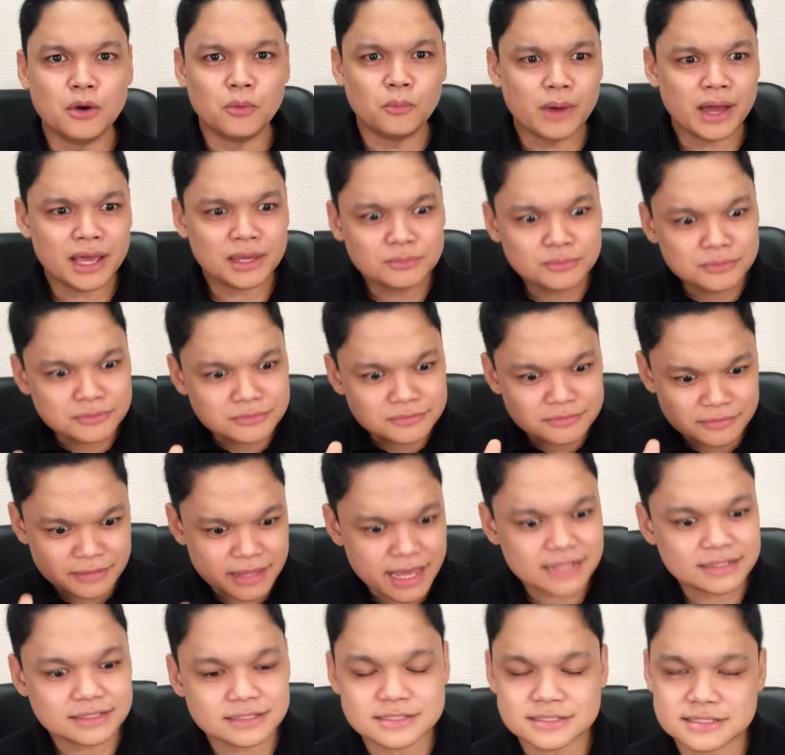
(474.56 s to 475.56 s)
why would
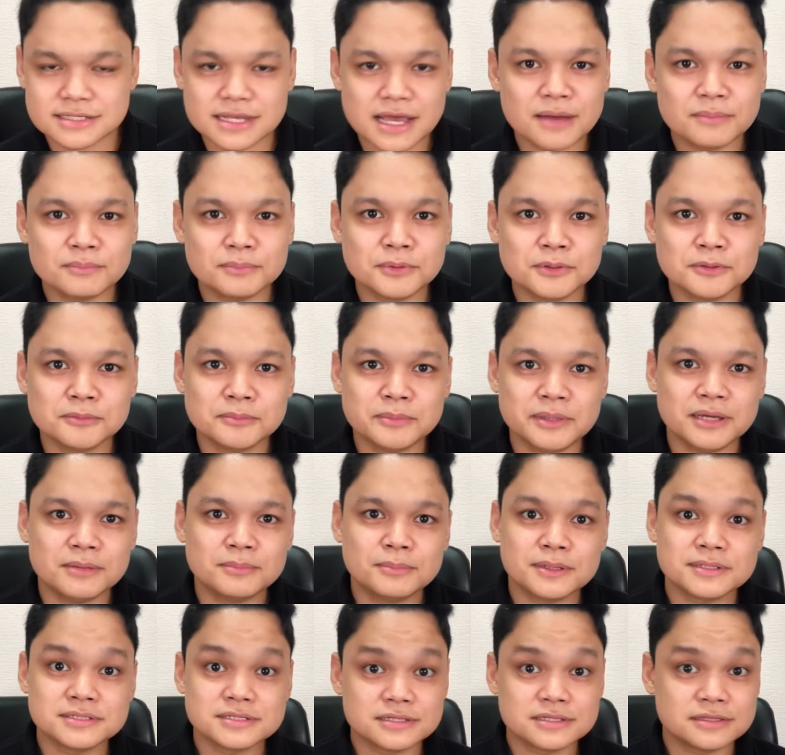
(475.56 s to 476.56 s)
that example be a
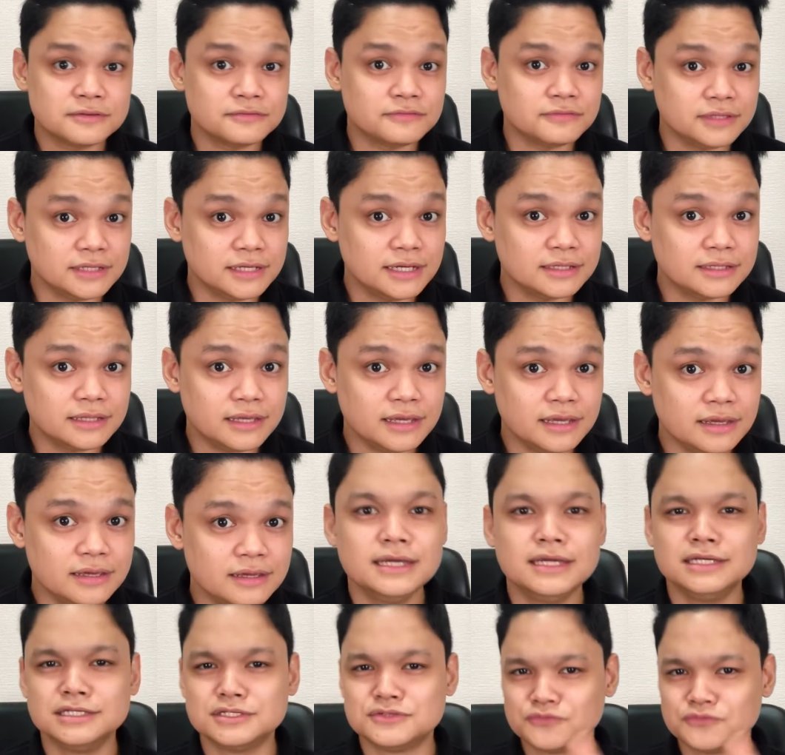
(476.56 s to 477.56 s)
positive nigate?
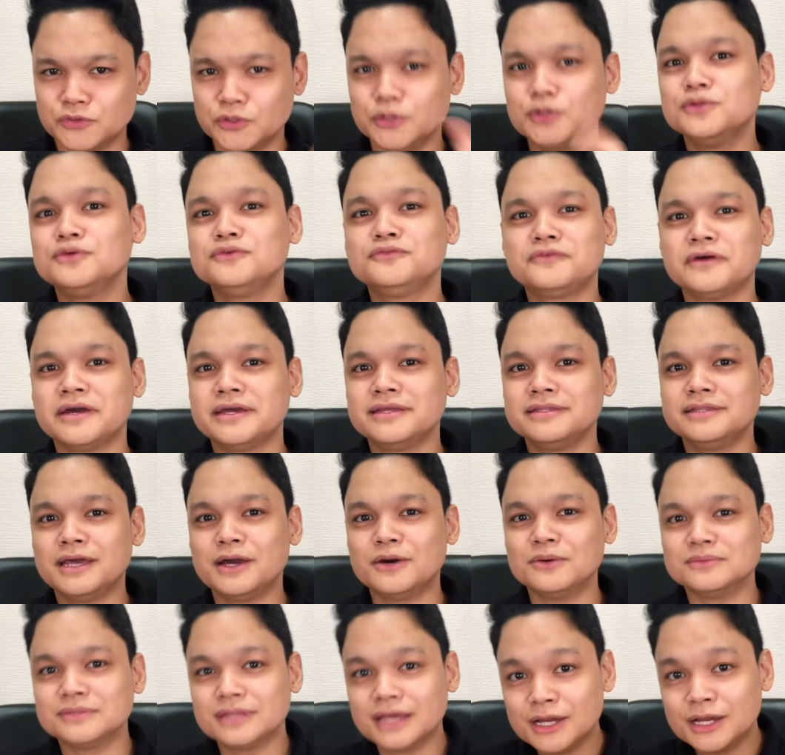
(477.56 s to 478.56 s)
It's for you to find
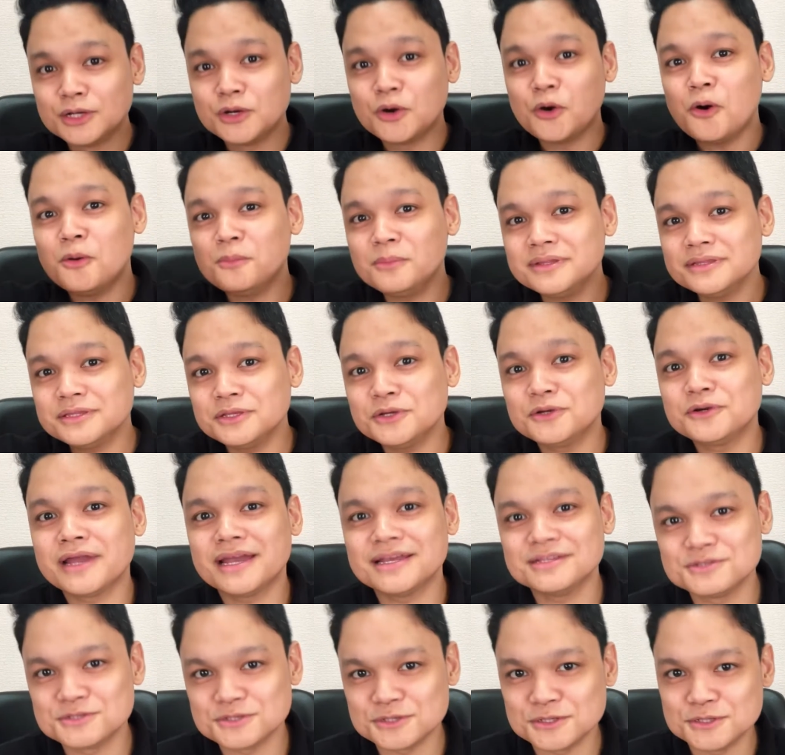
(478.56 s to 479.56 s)
out. Comment your
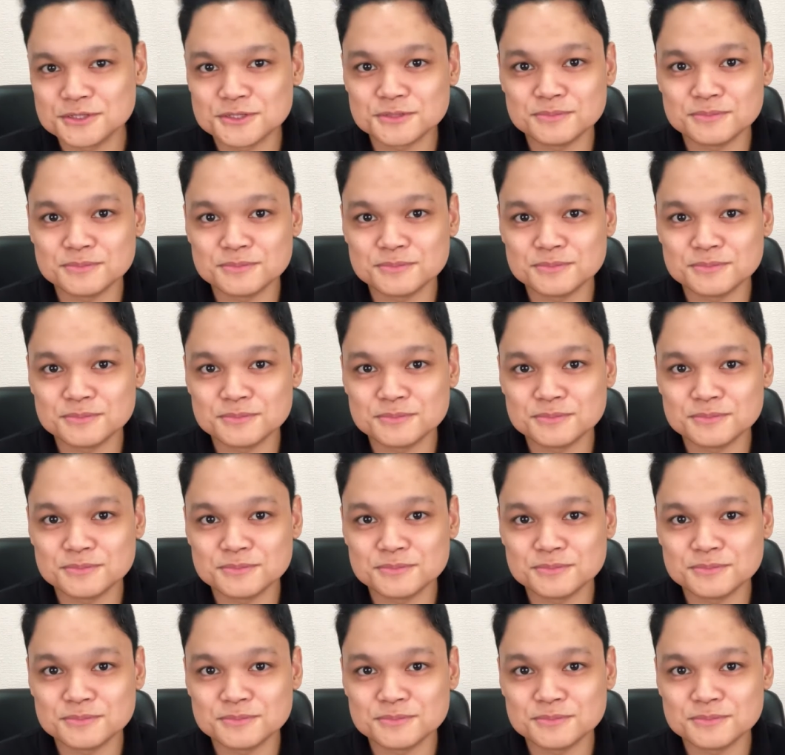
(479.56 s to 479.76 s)
answers